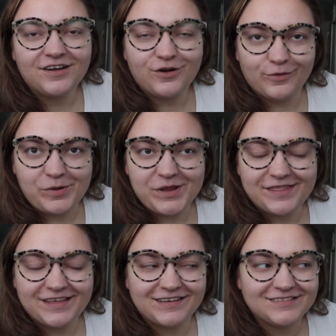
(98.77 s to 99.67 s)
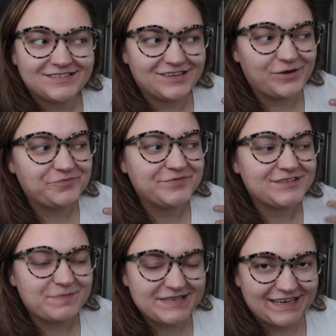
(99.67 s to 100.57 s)
corona thing. So
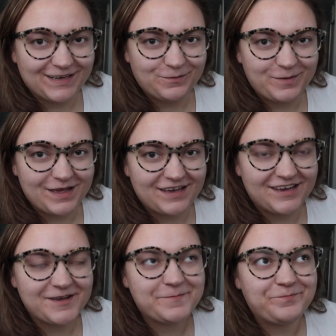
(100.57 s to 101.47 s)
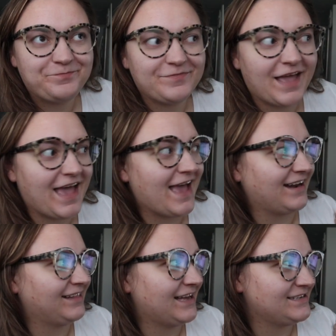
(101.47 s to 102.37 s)
it's my second week
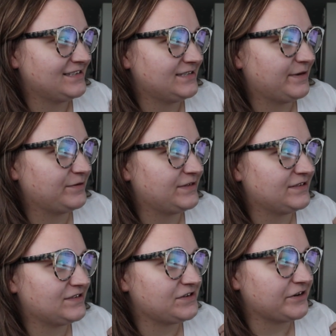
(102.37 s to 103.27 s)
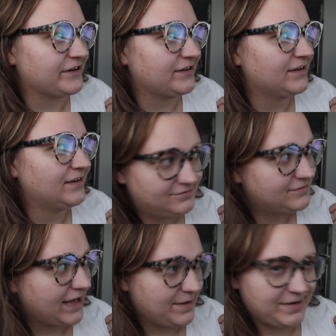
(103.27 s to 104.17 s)
and class is about to start
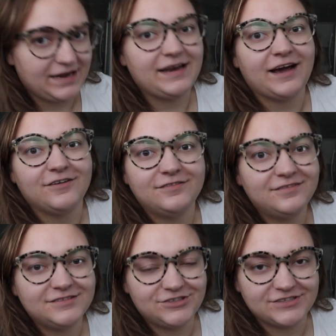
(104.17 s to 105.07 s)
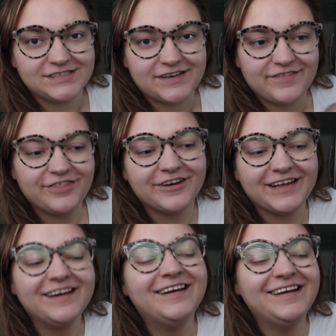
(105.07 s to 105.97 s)
any minute now. starts at
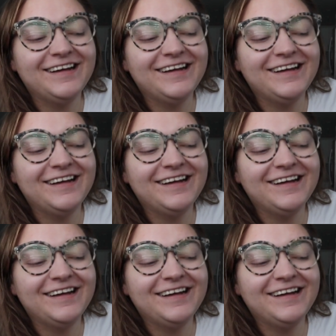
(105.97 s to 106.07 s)
7.30.